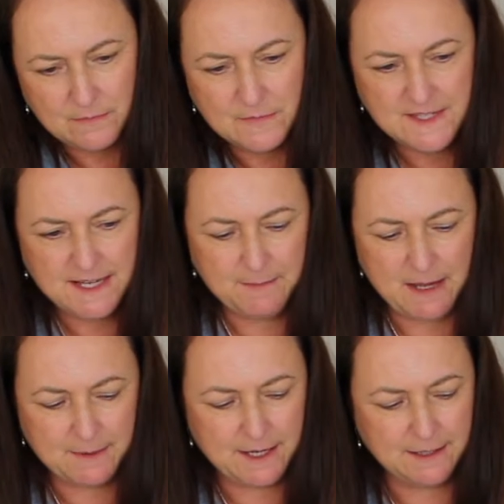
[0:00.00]
Same
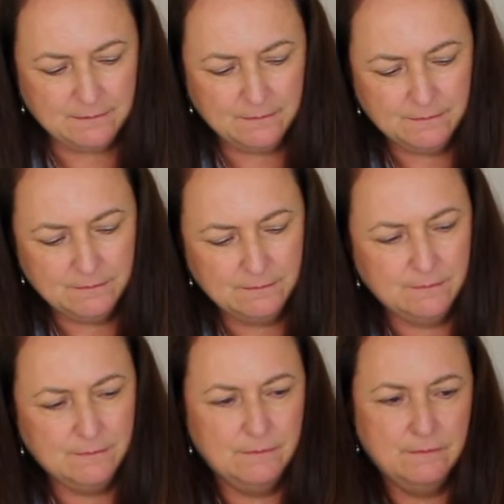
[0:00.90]
napkin.
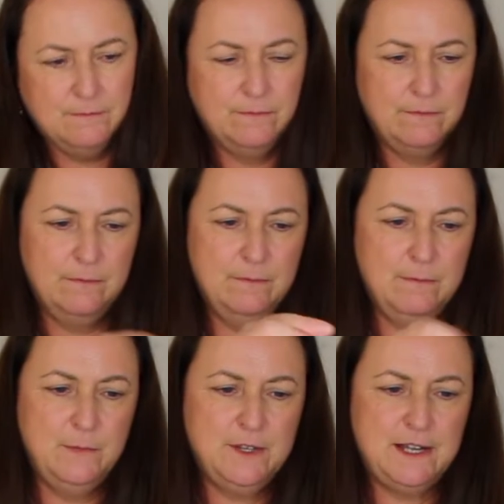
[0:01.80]

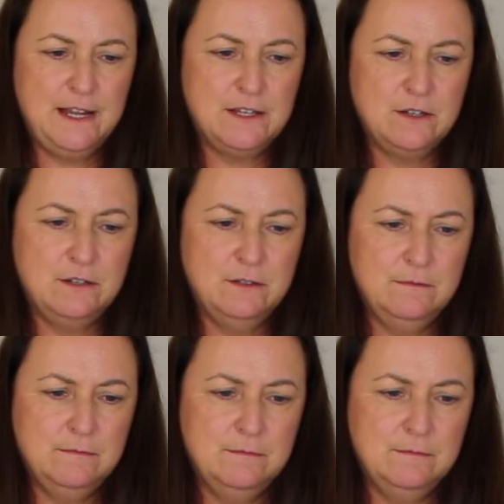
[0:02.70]
Put the lights on.